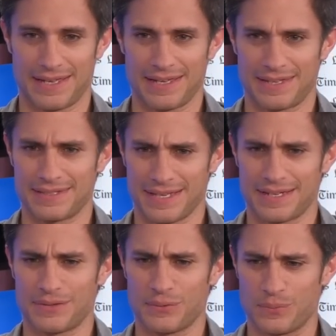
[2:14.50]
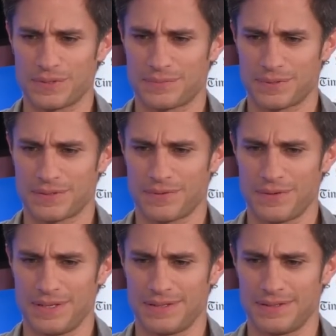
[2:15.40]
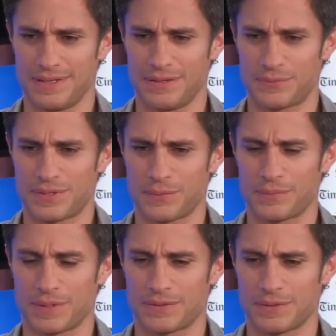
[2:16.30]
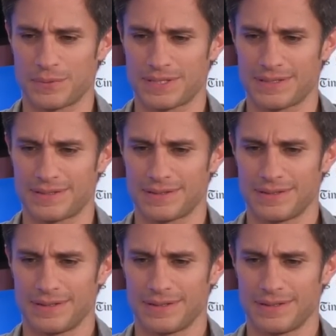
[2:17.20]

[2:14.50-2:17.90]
his attitude was a very interesting one because it wasn't